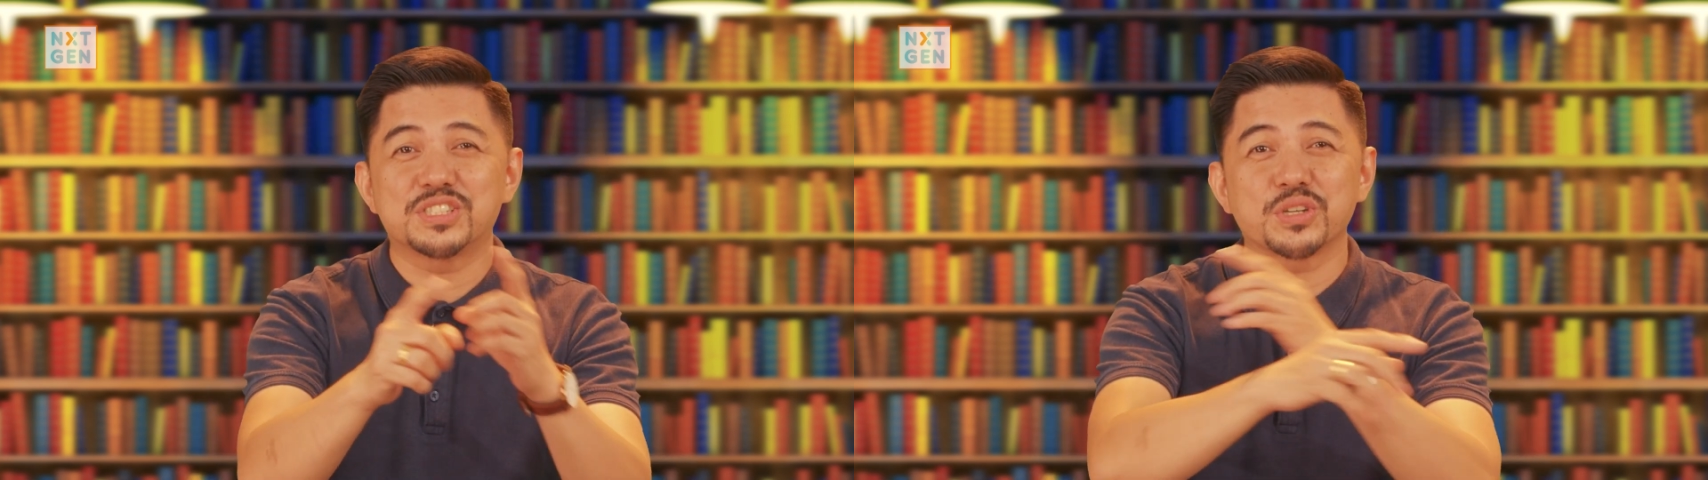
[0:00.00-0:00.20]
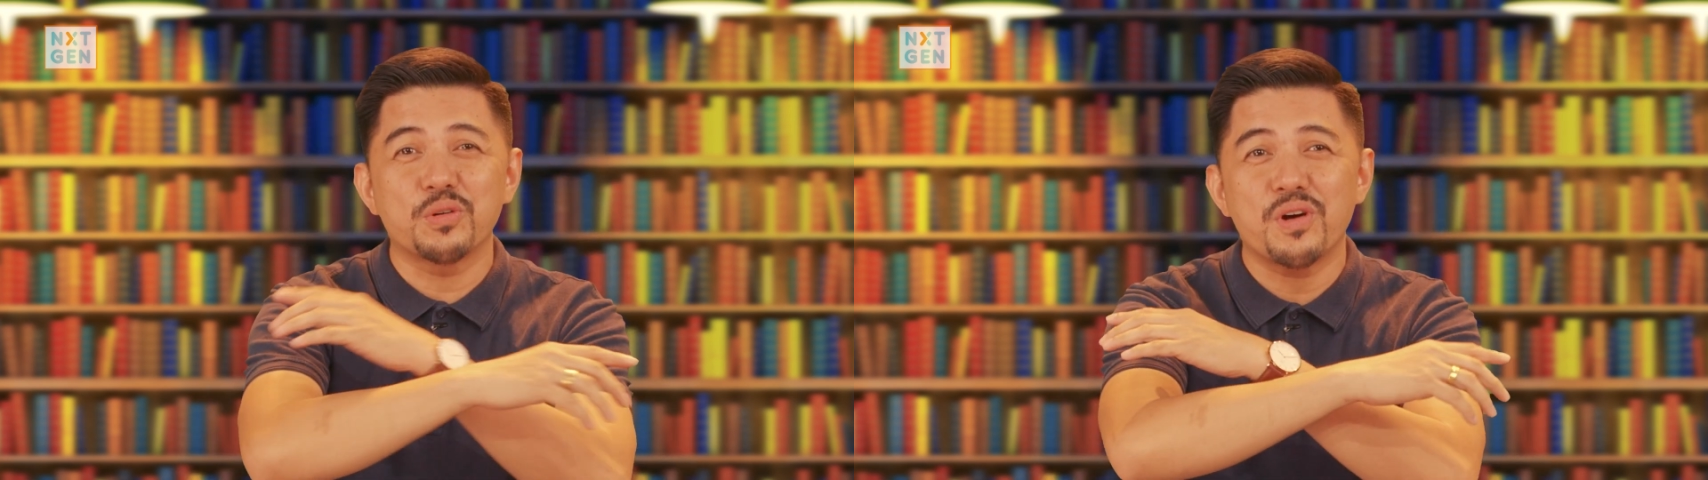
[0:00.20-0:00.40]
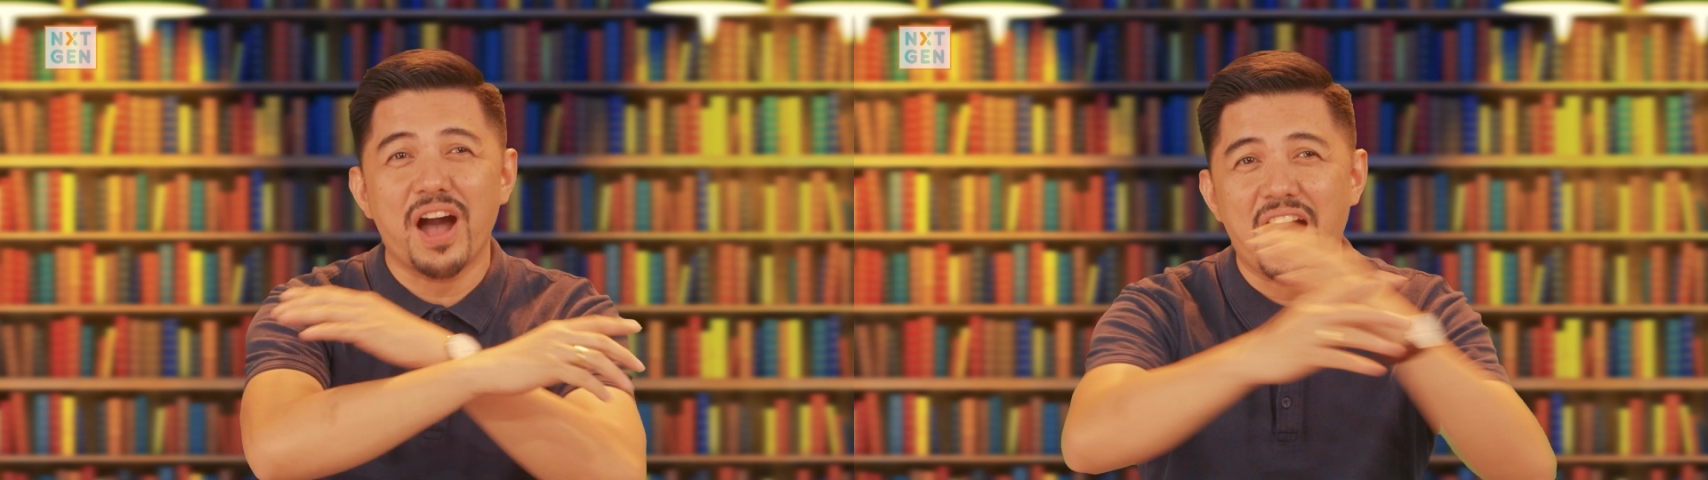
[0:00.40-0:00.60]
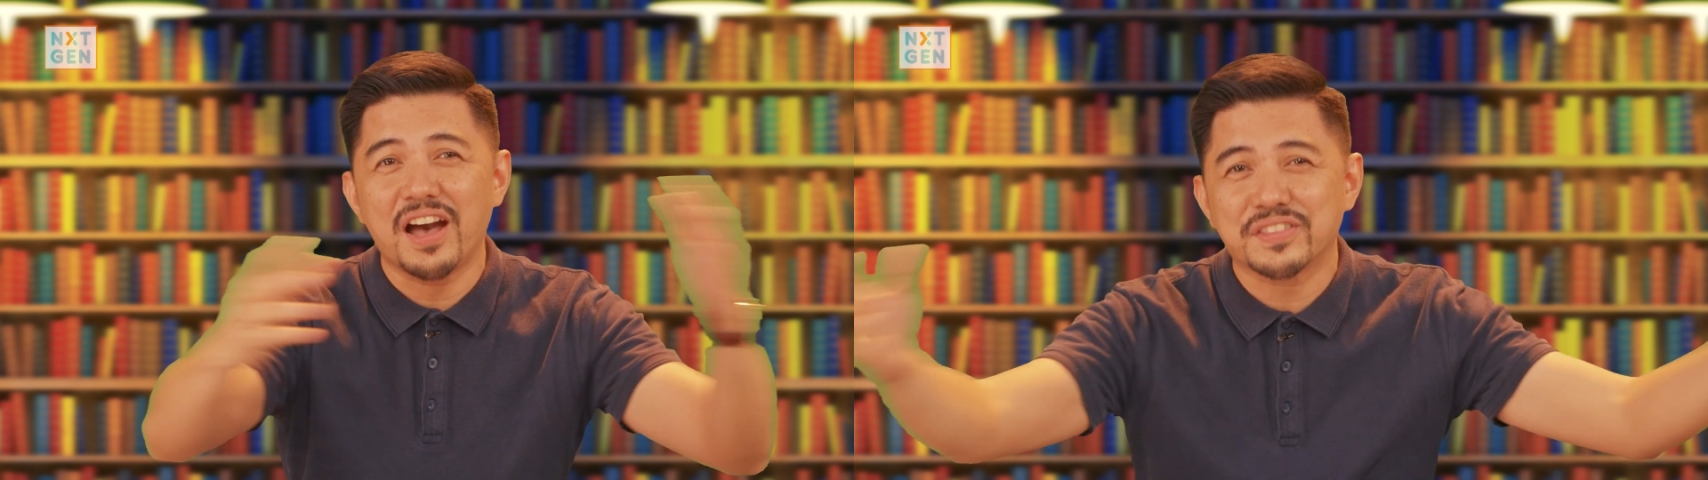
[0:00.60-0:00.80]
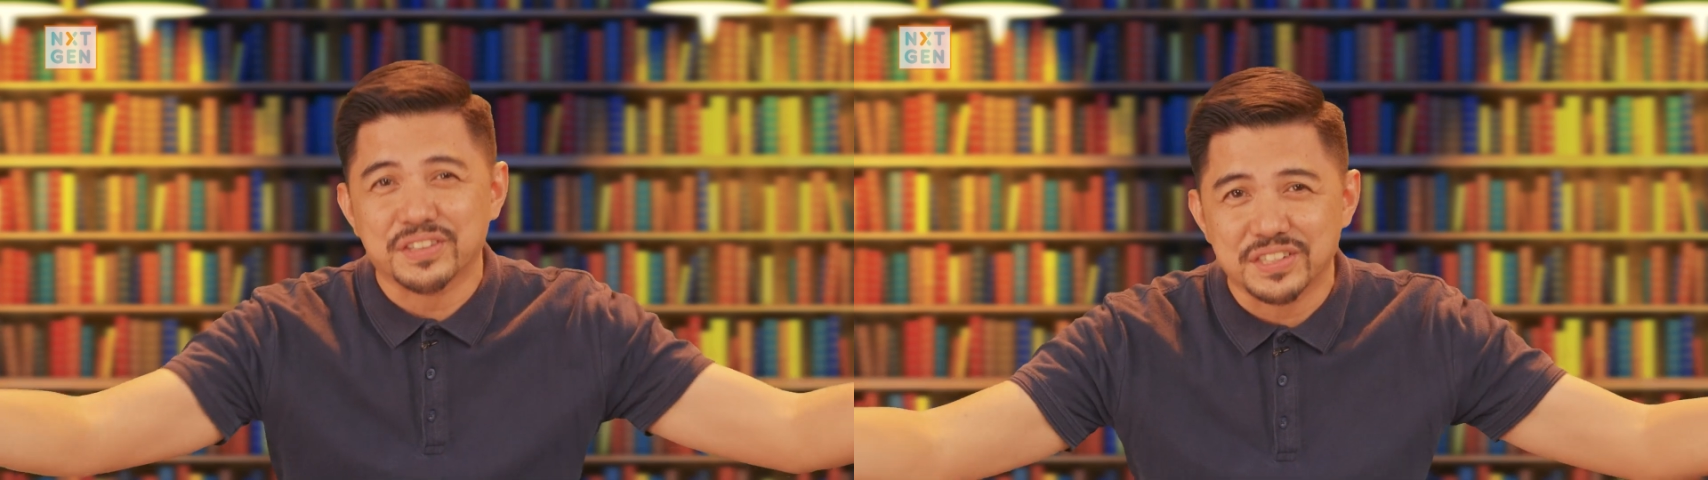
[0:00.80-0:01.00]
show
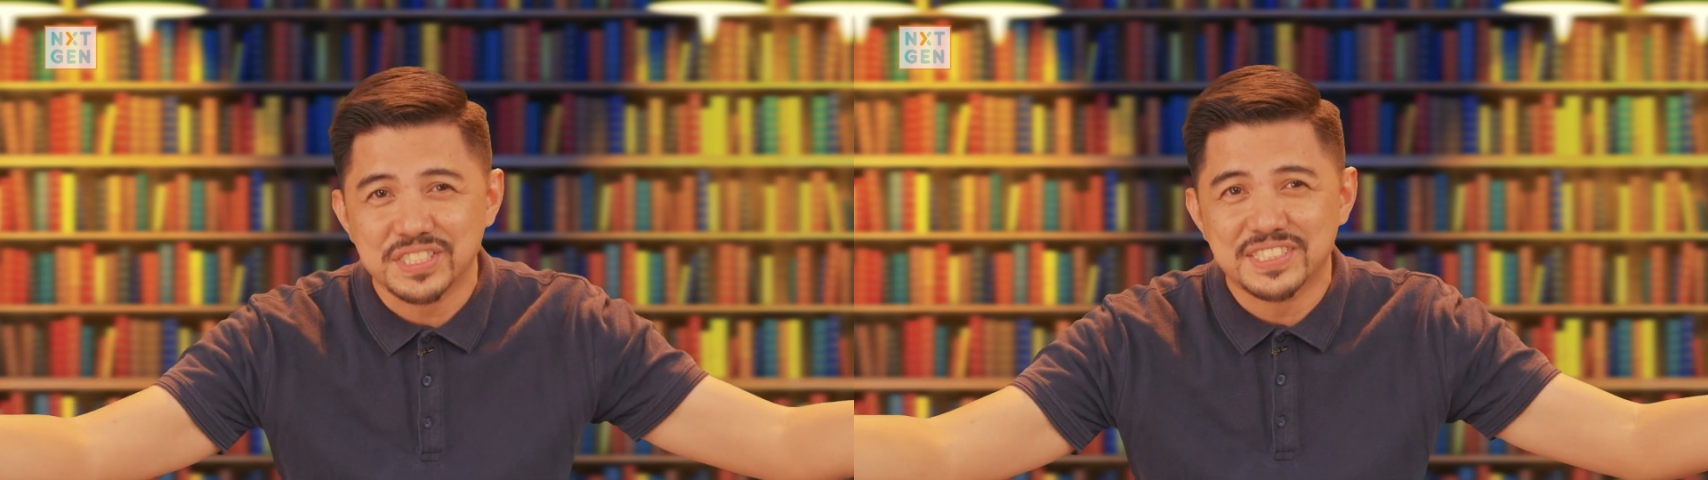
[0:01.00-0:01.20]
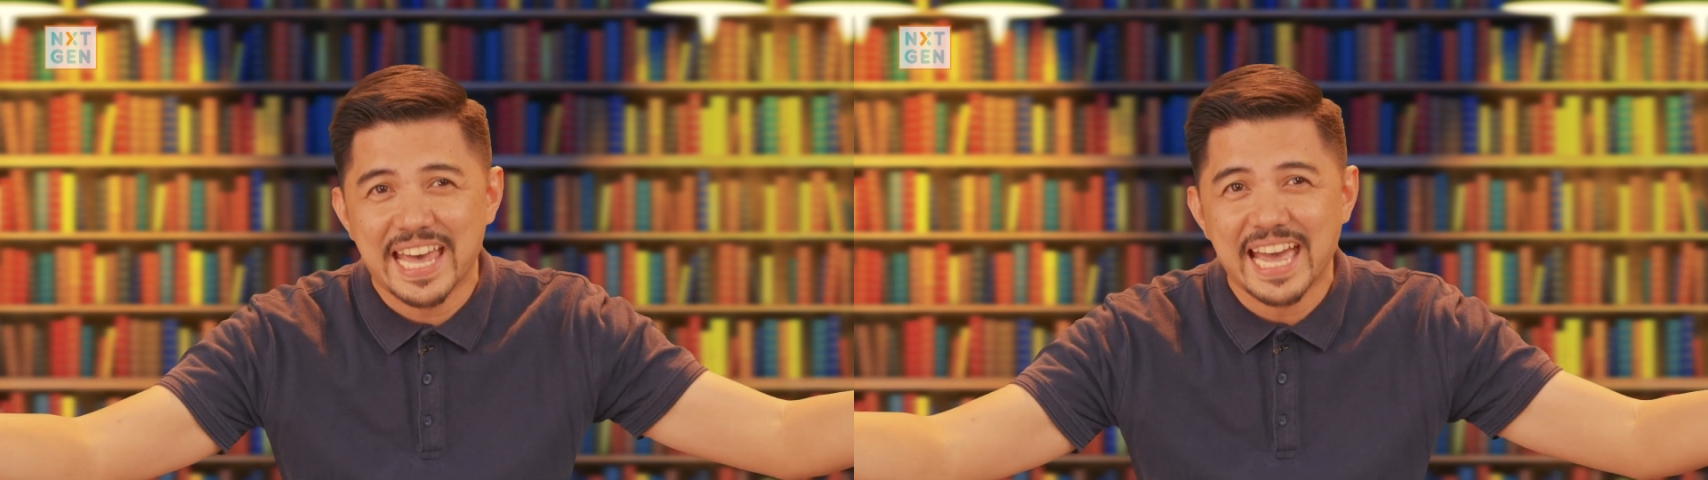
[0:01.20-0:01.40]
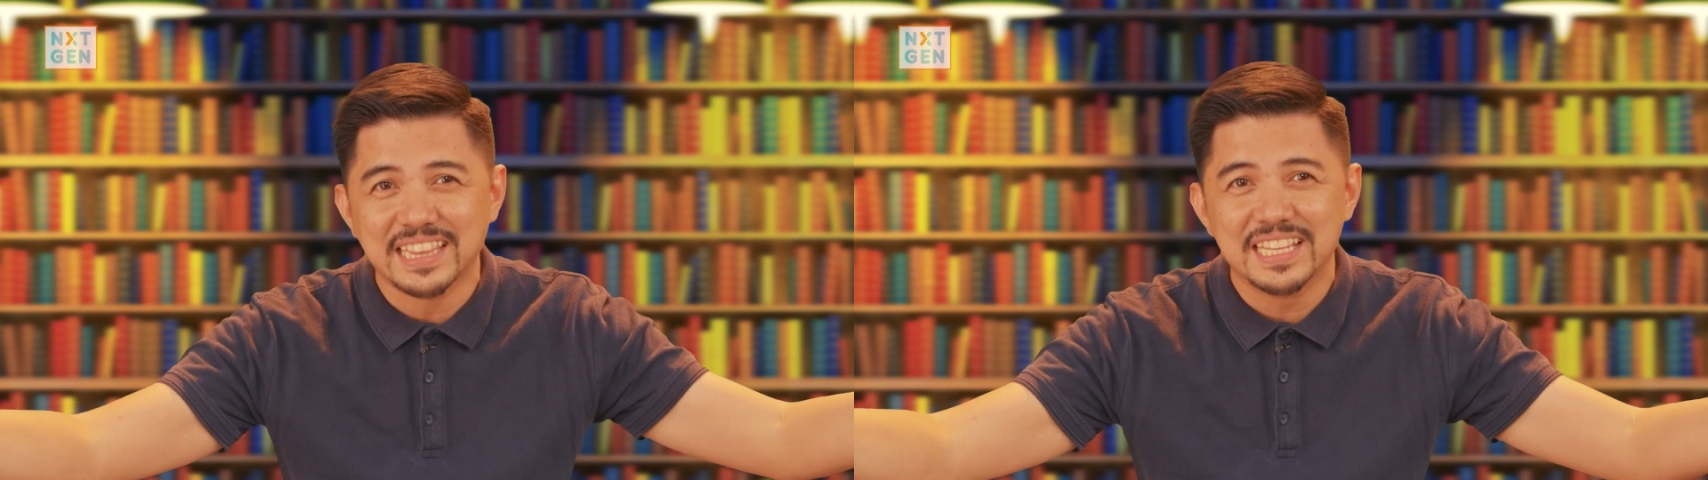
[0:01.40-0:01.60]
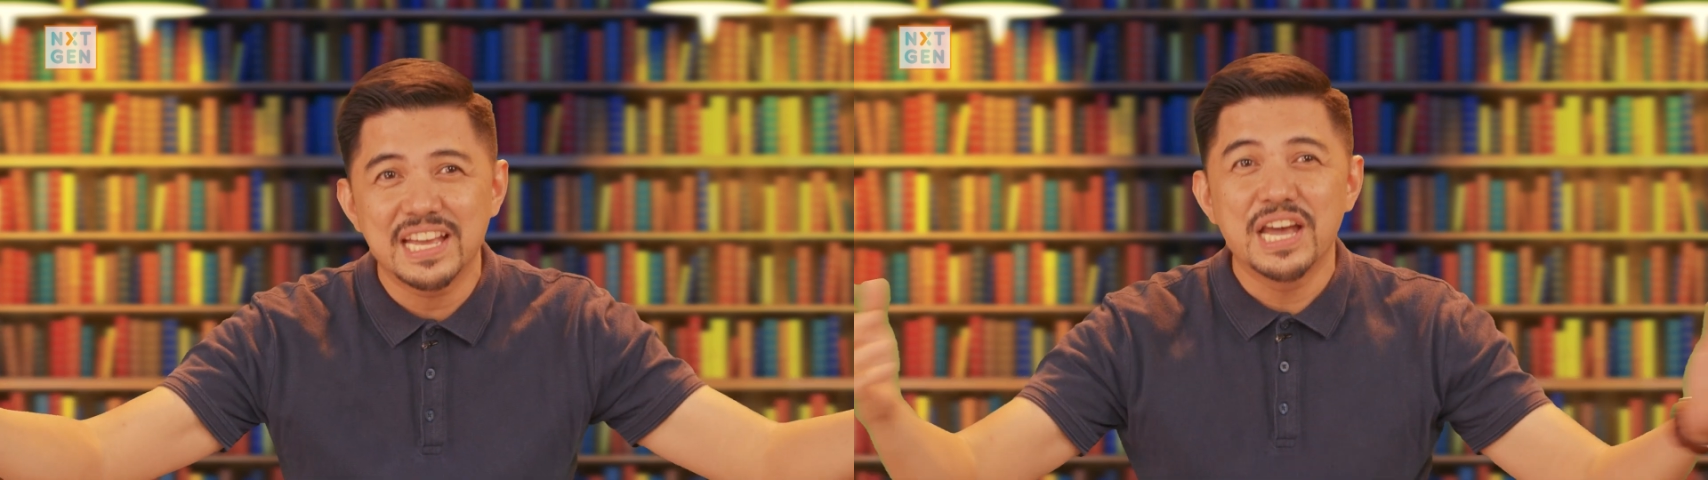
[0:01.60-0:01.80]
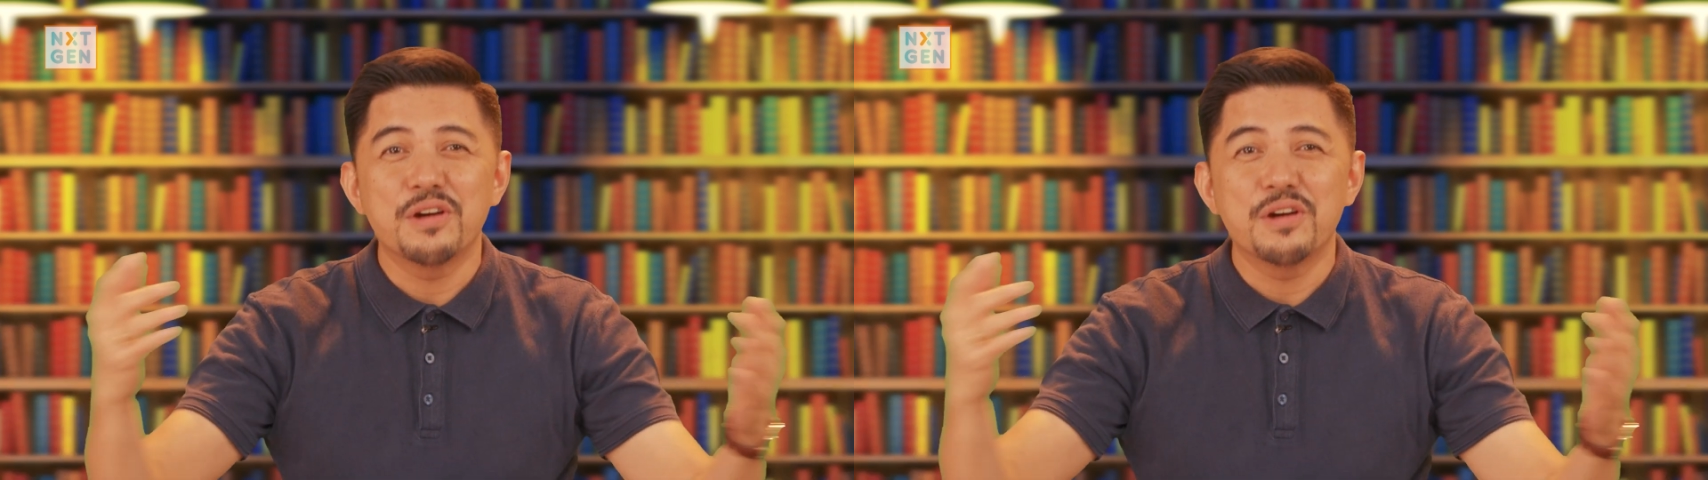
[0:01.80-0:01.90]
others that